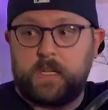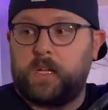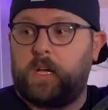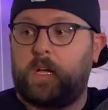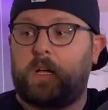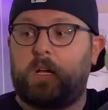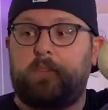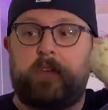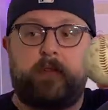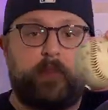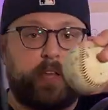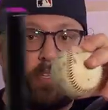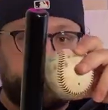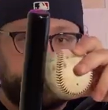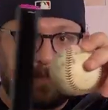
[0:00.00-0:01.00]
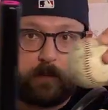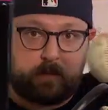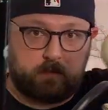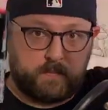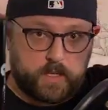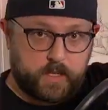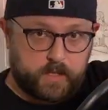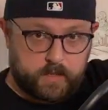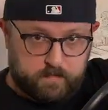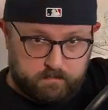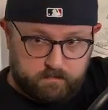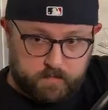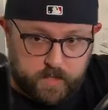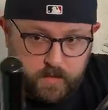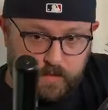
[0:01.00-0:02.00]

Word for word: uh, than this. Um,